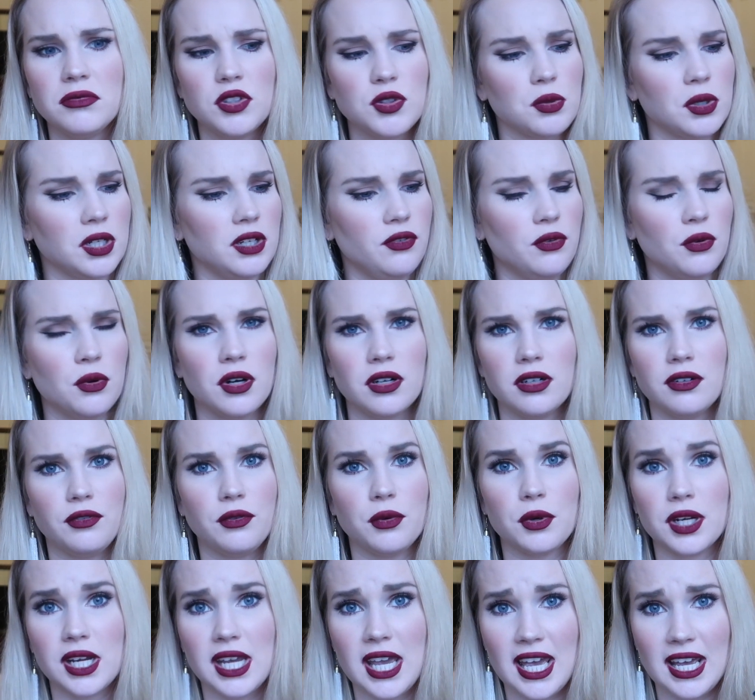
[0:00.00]
24 to
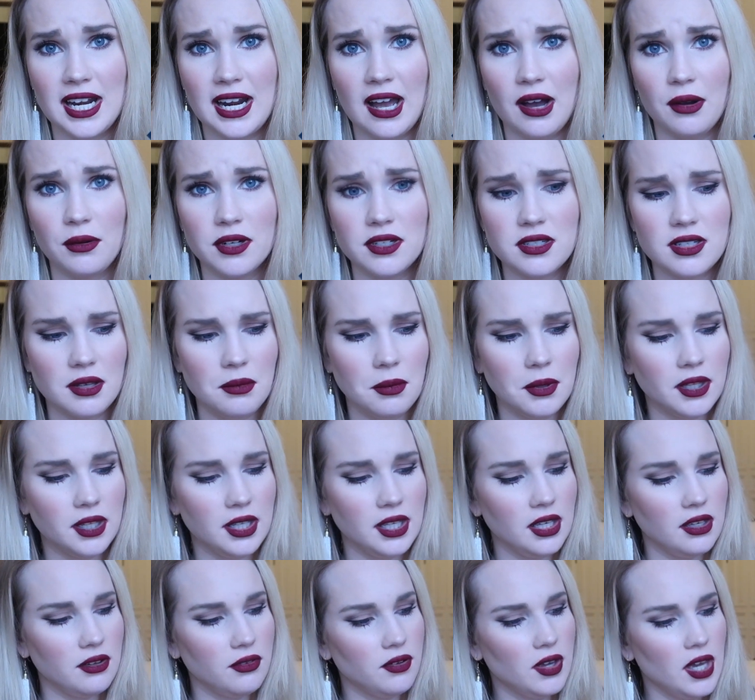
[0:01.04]
48 hours, I
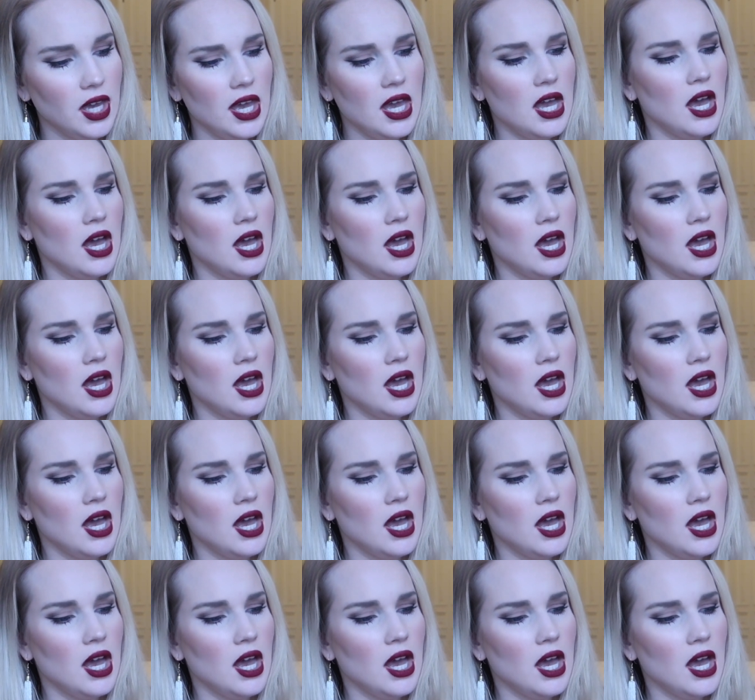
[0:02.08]
believe.